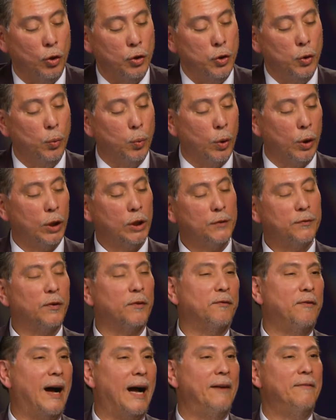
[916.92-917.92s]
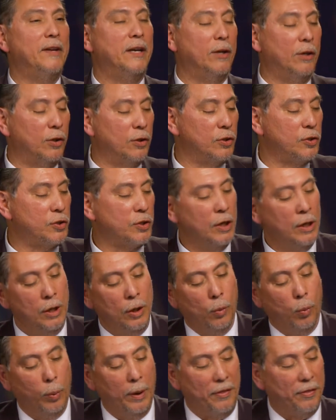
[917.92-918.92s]
you worked for 5 years
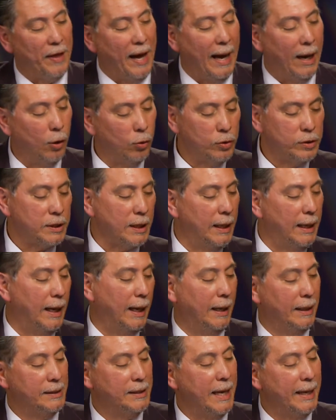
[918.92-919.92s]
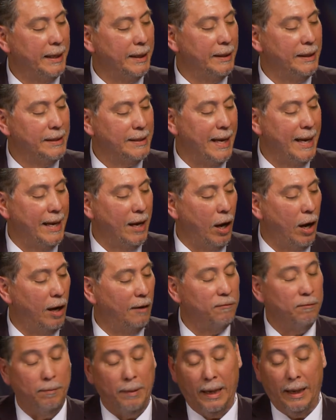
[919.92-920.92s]
without taking a day
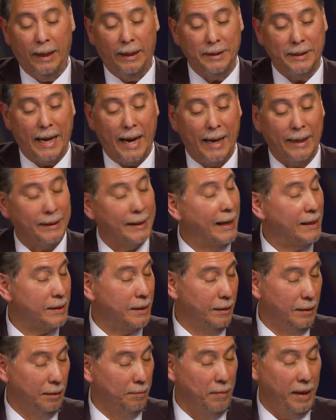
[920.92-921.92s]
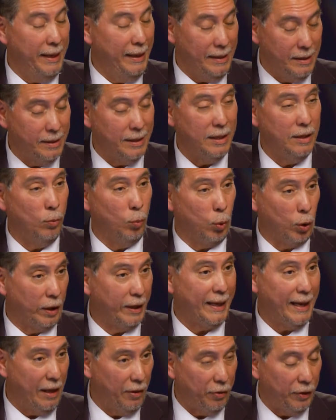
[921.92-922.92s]
off, Doc. That's an amazing
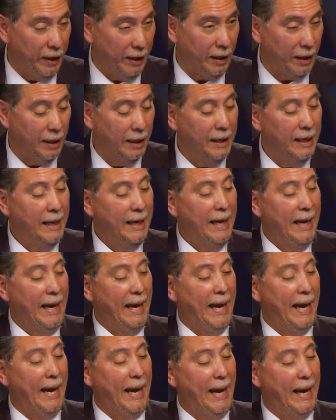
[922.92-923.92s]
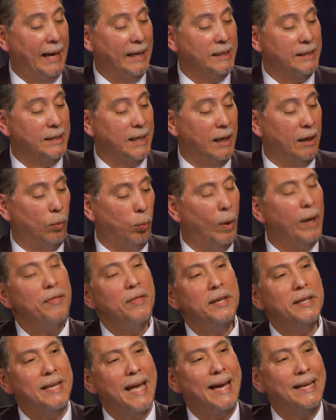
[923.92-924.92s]
work ethic. And when
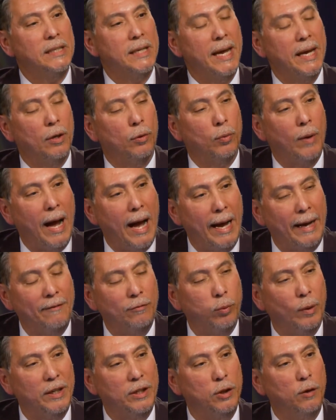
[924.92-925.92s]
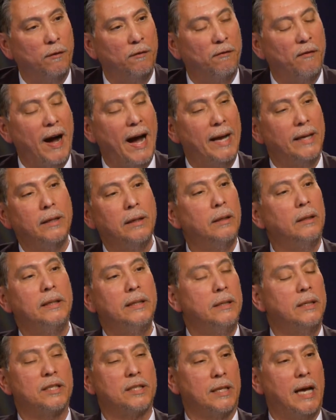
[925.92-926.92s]
did that day arrive when you finally
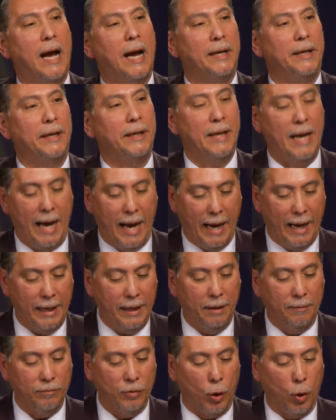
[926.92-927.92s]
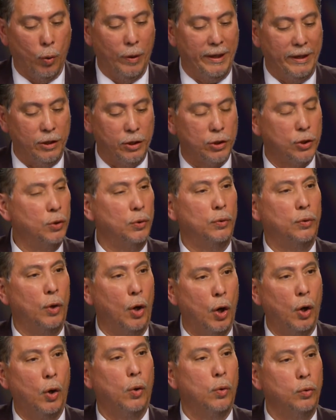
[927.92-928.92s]
decided, I am going to
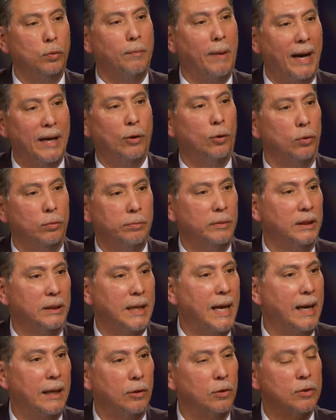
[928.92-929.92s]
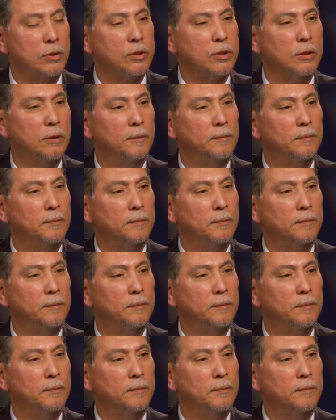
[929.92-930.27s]
own my own McDonald's?